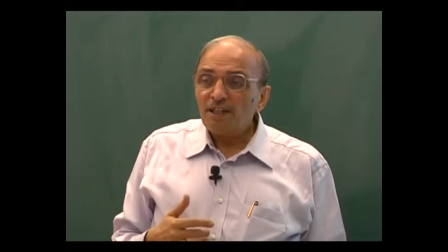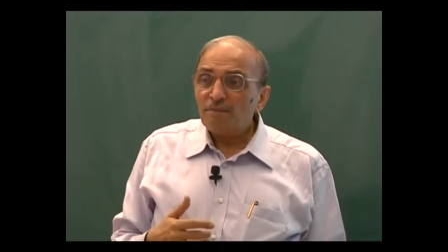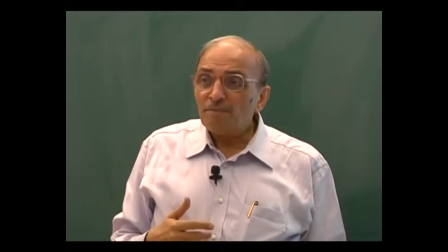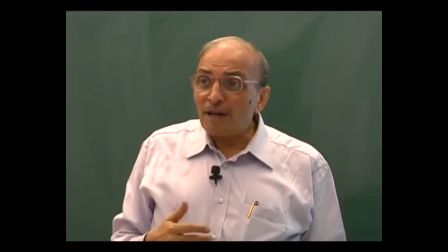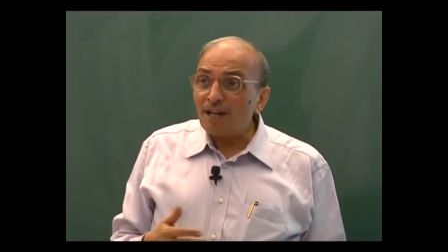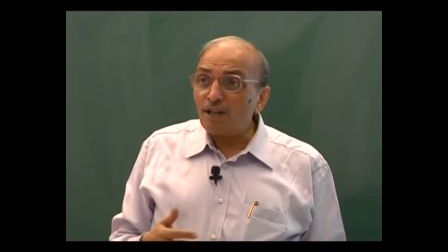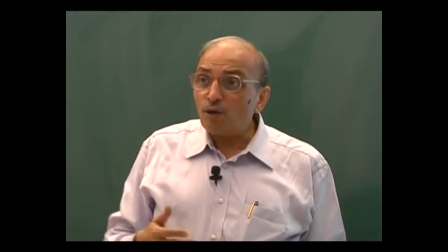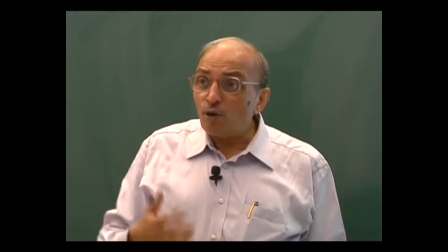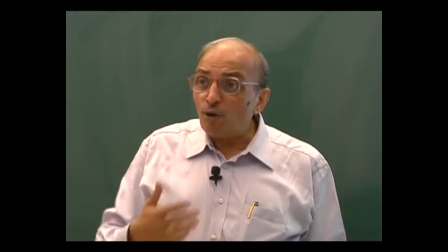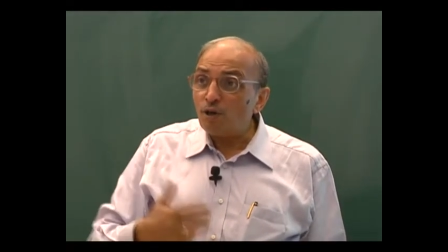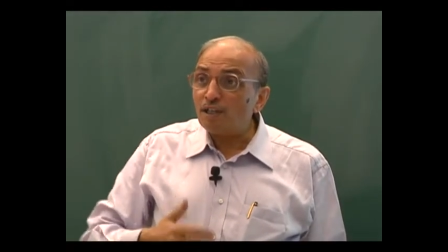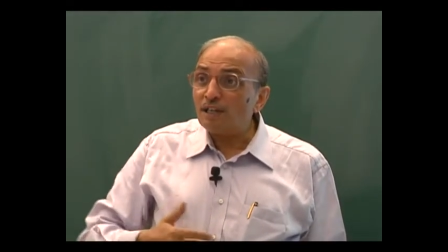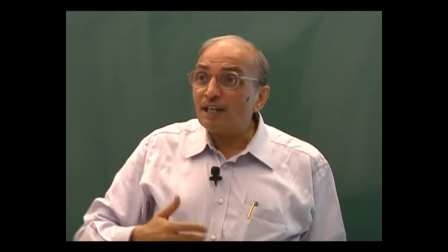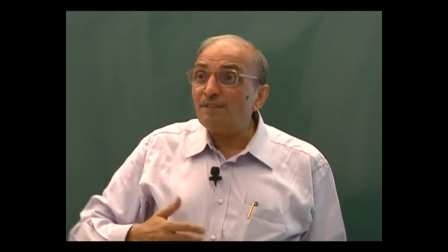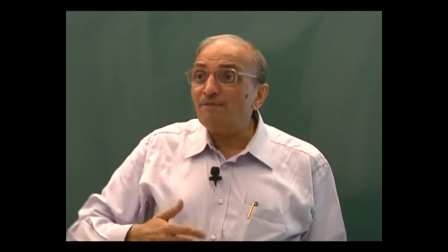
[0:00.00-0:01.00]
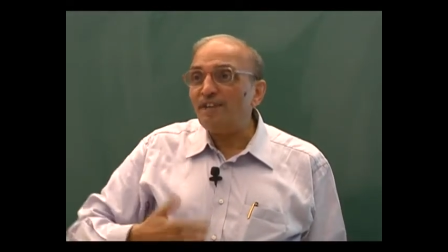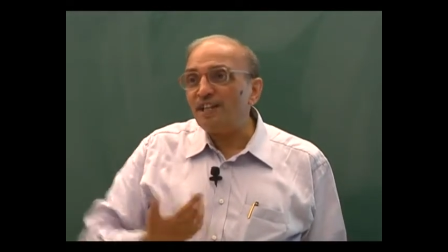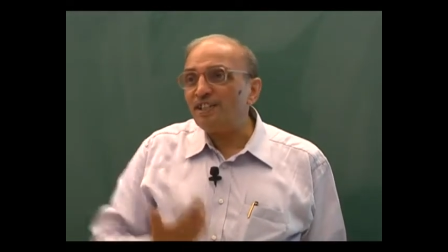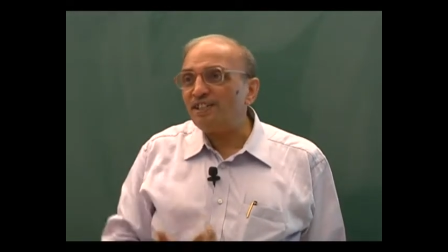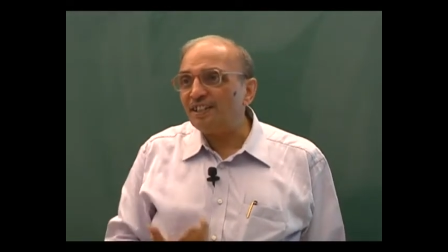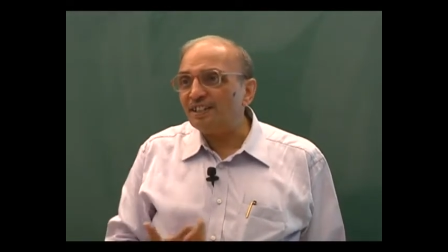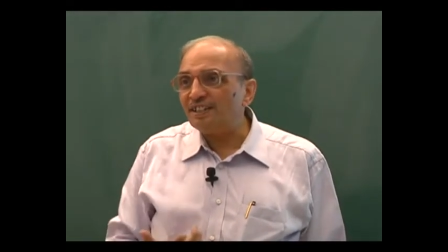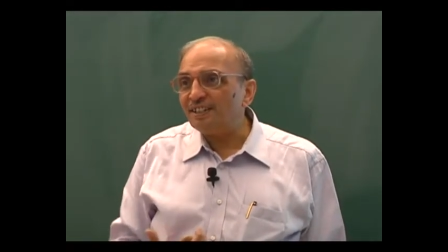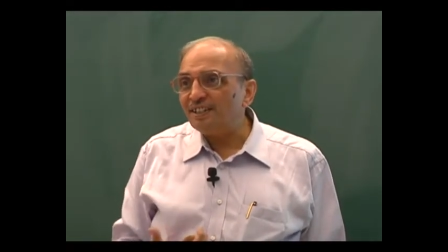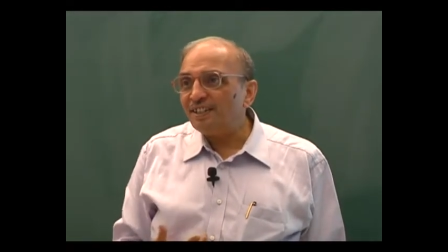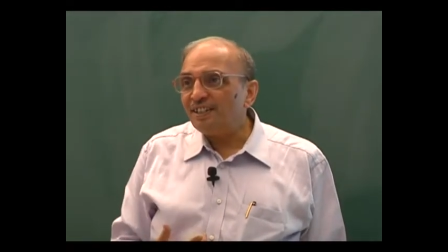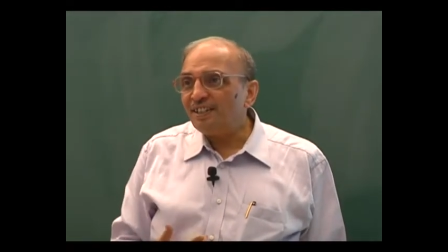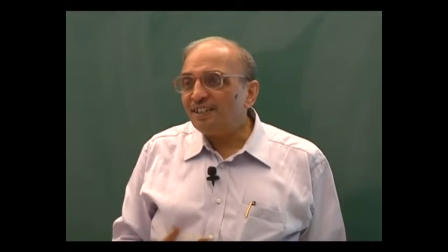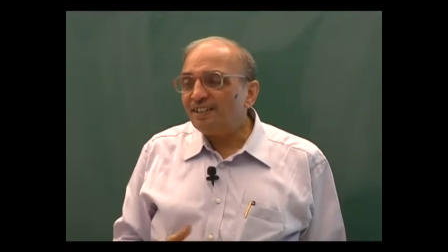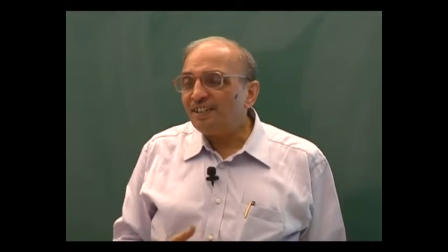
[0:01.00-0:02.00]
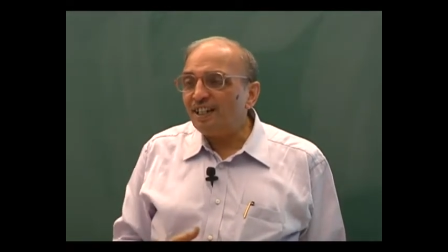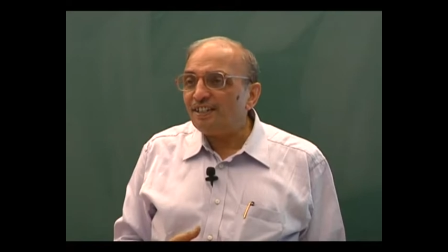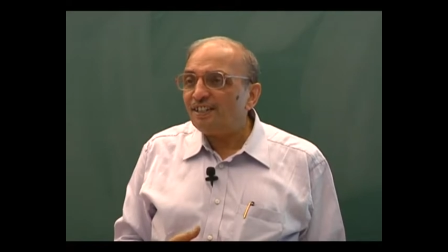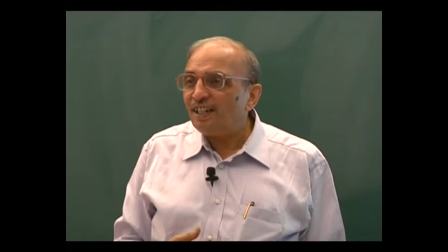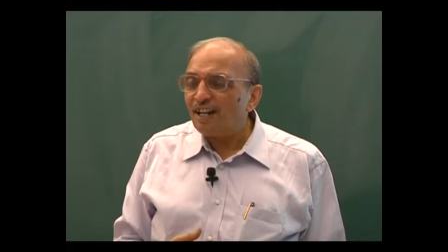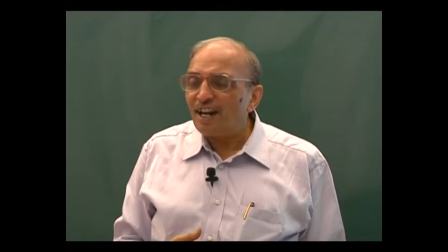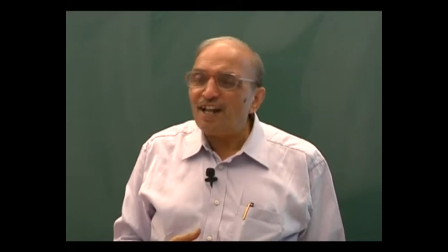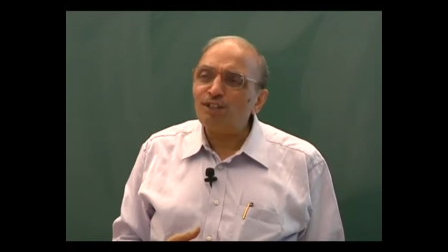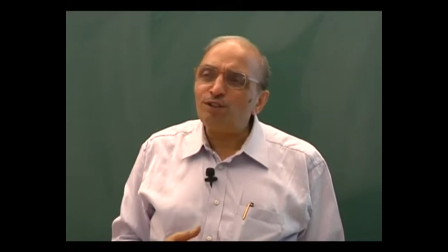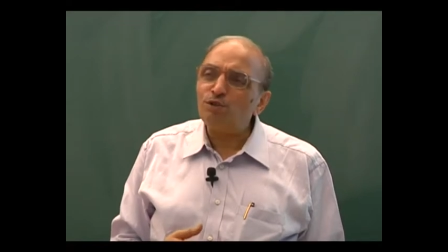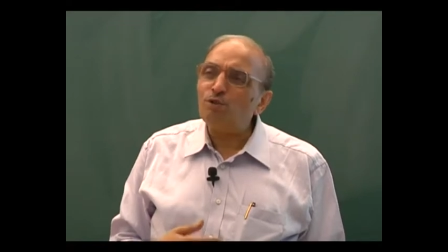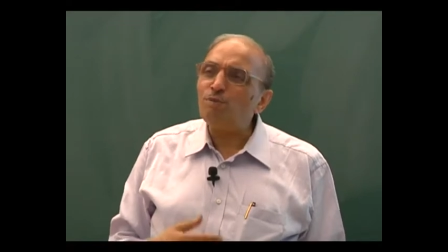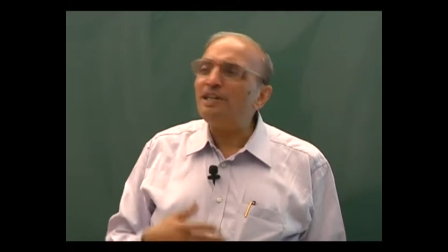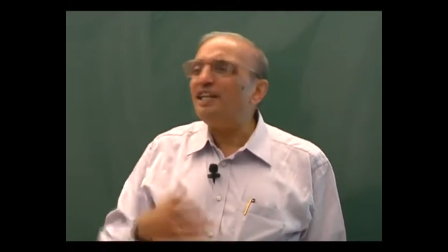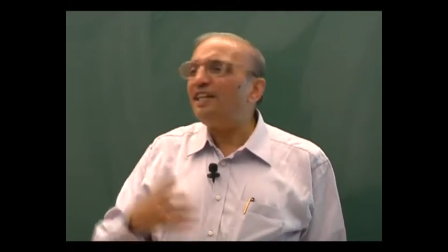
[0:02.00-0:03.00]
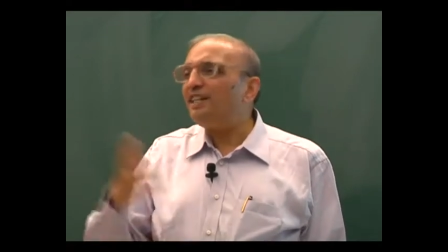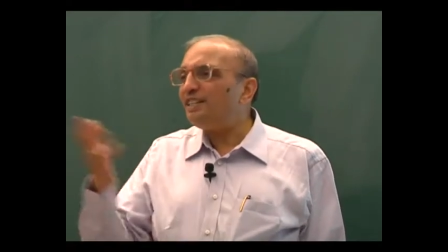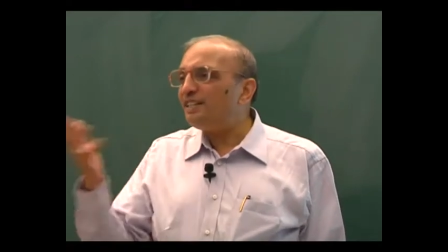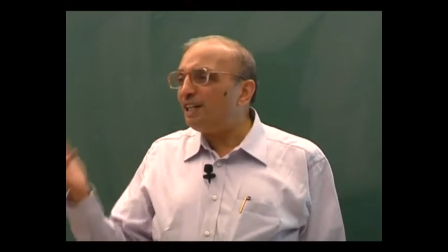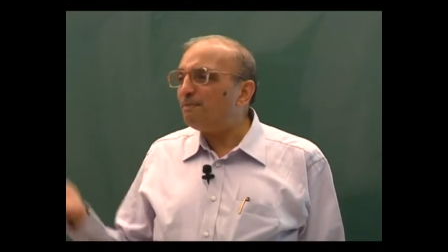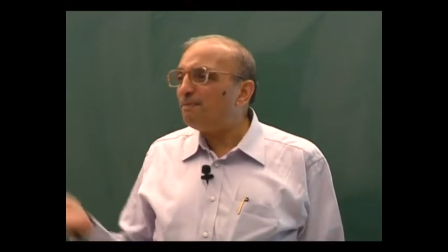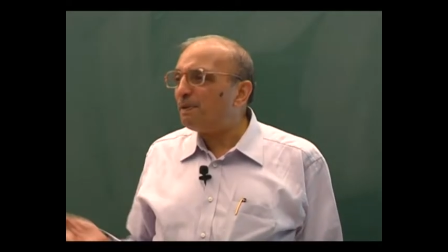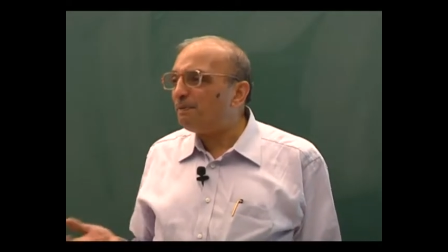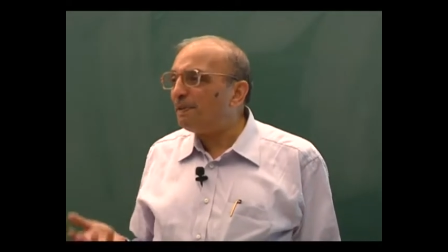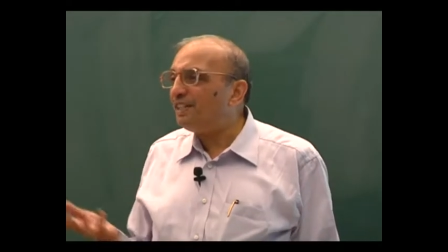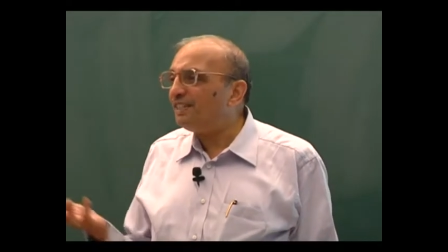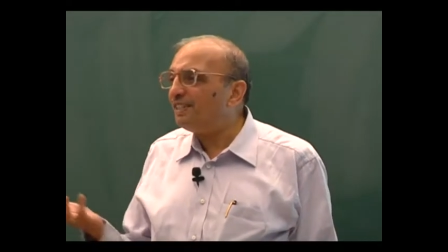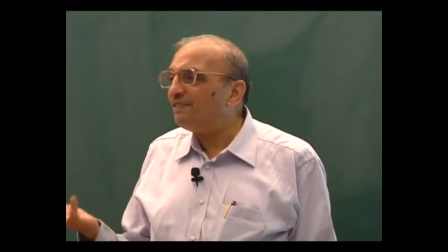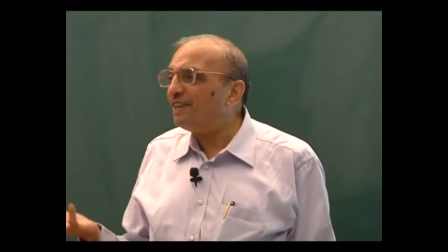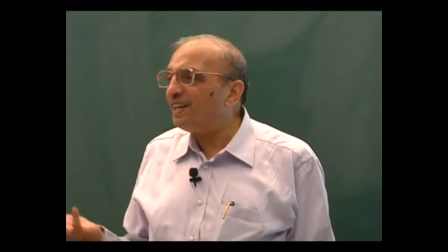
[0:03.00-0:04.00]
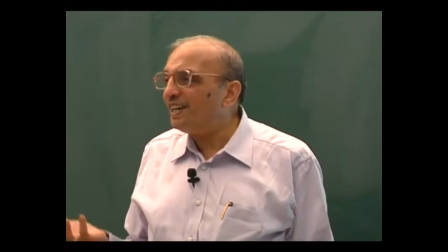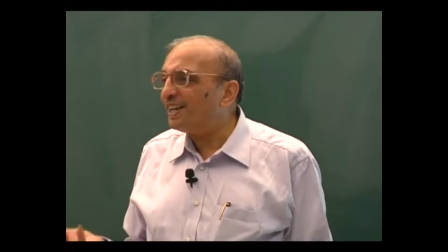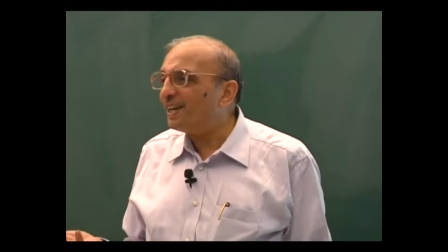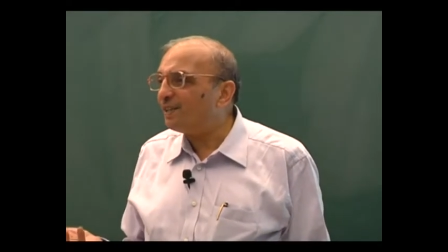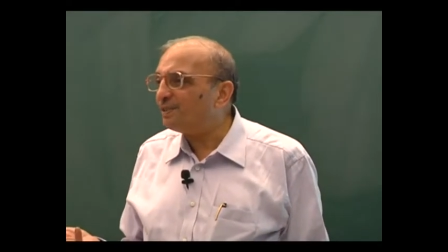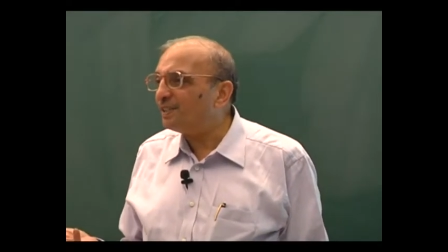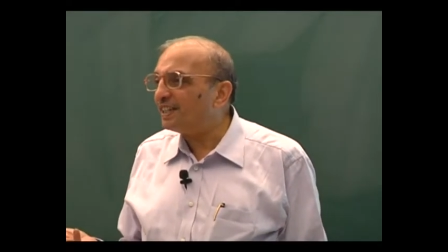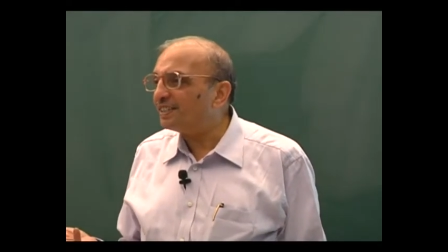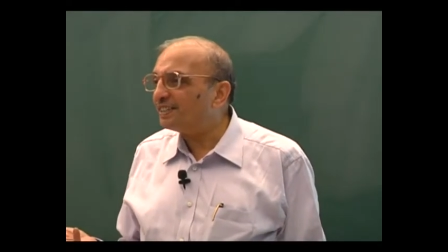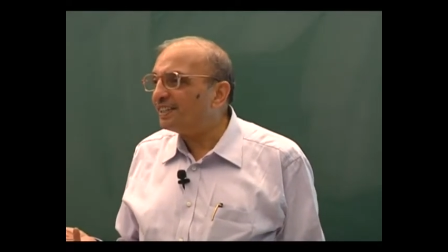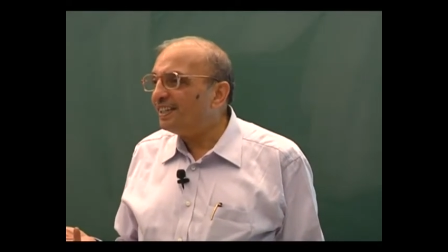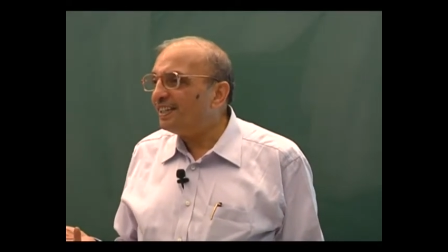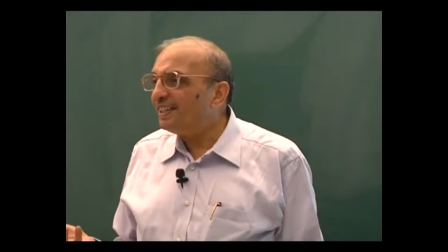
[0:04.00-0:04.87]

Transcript: my own conviction that there are too many decent people in the world around us.